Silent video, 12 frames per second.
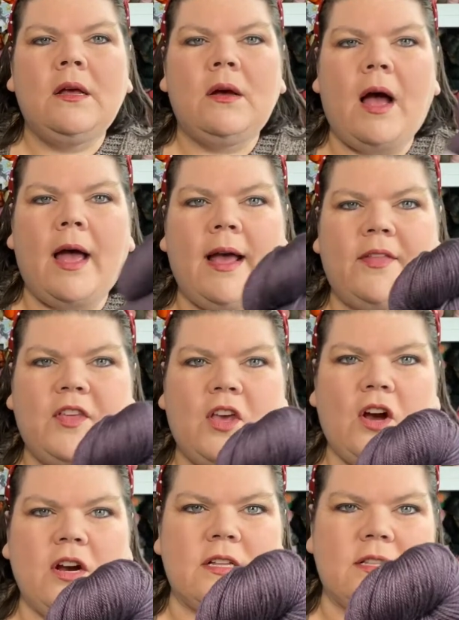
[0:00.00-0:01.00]
I got the
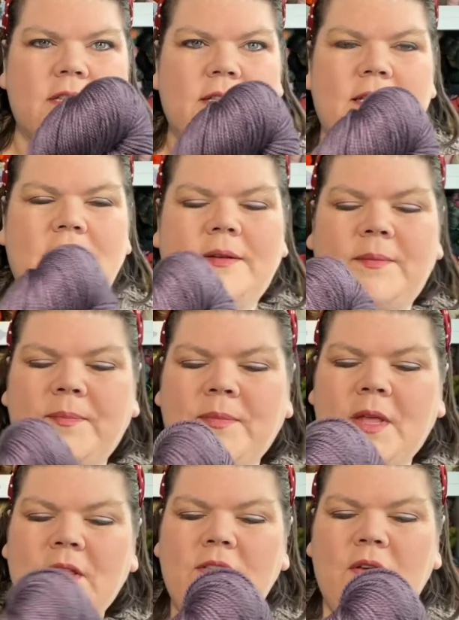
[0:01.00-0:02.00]
yarns.
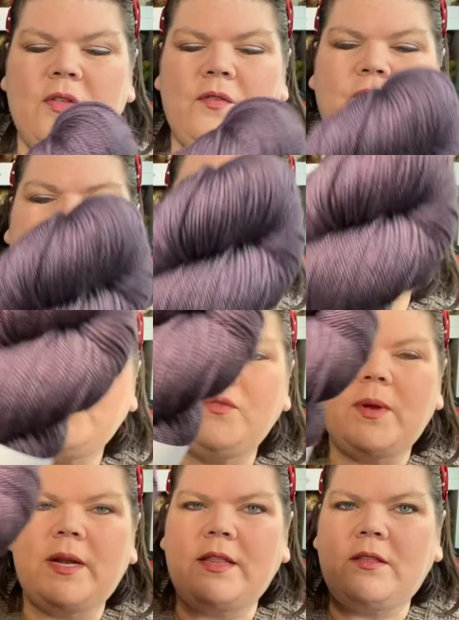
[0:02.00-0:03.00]
So the first
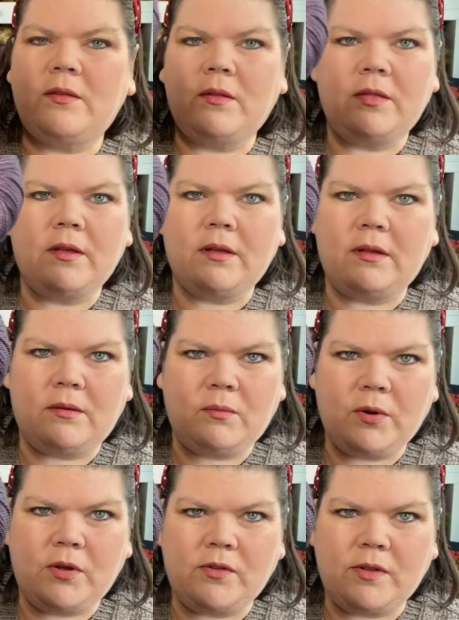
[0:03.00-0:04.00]
one,
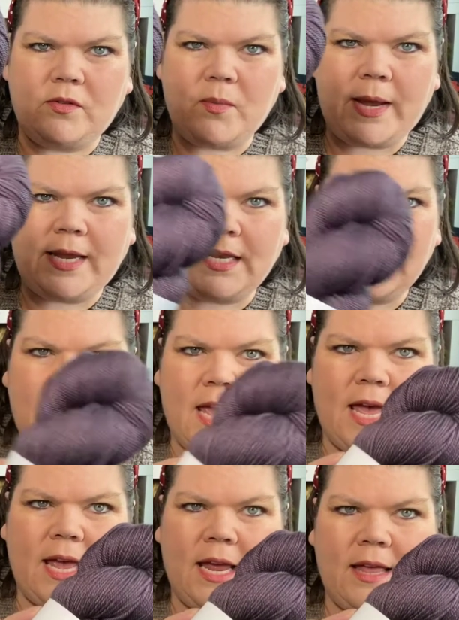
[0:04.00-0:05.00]
we're using Swanky
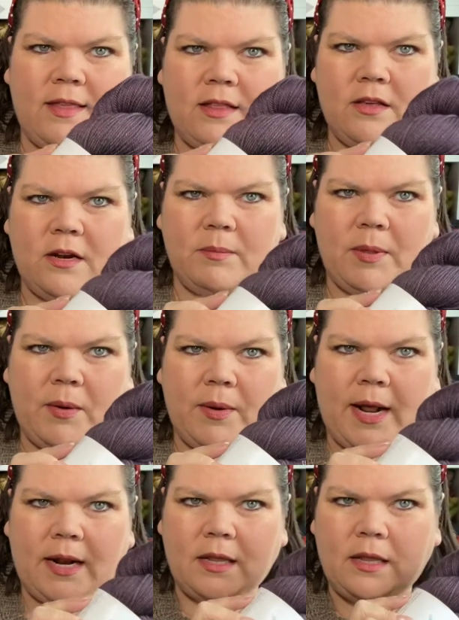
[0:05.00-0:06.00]
DK, and that's going to blow it
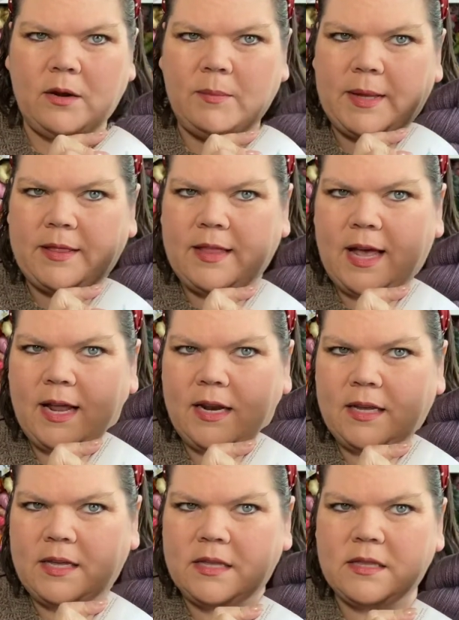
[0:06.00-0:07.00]
out a little bit. That
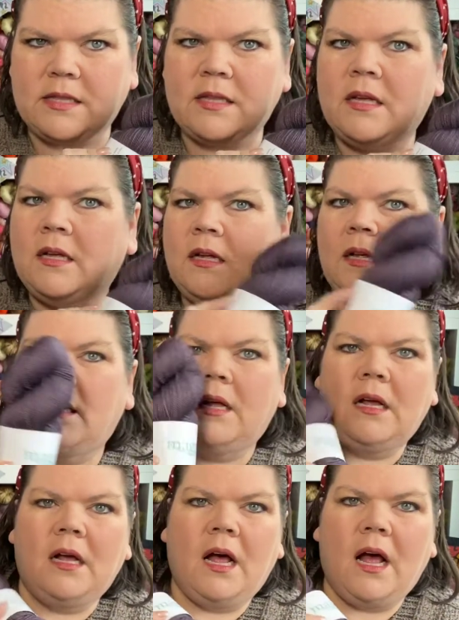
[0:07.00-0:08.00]
is
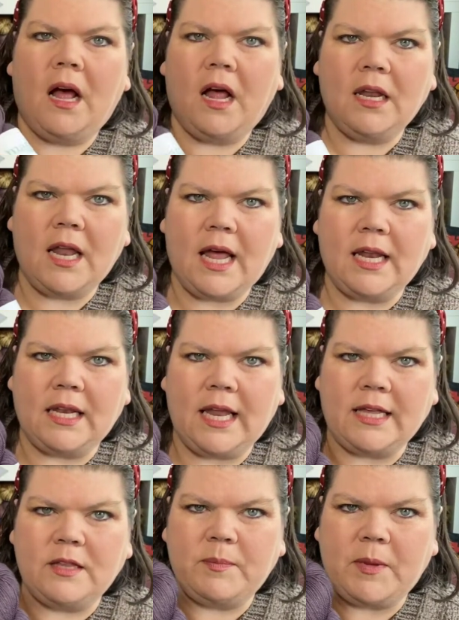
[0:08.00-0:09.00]
a lot
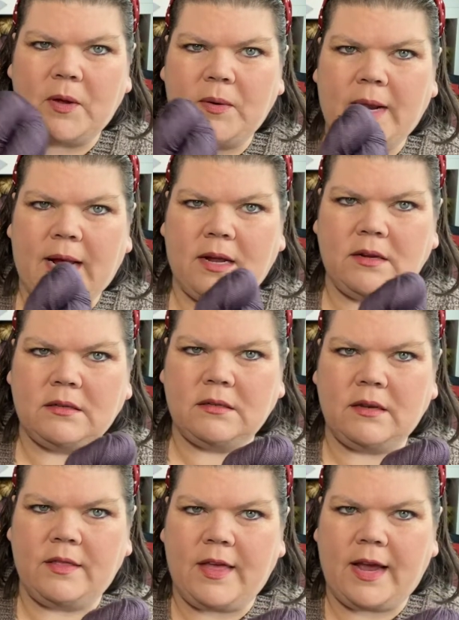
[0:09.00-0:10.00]
less blown out
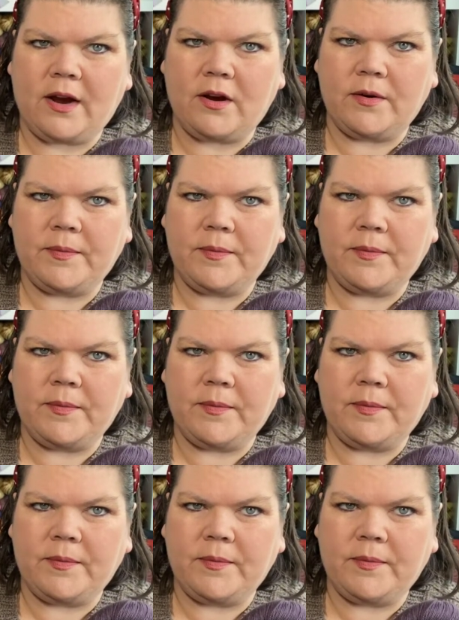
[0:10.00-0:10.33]
there.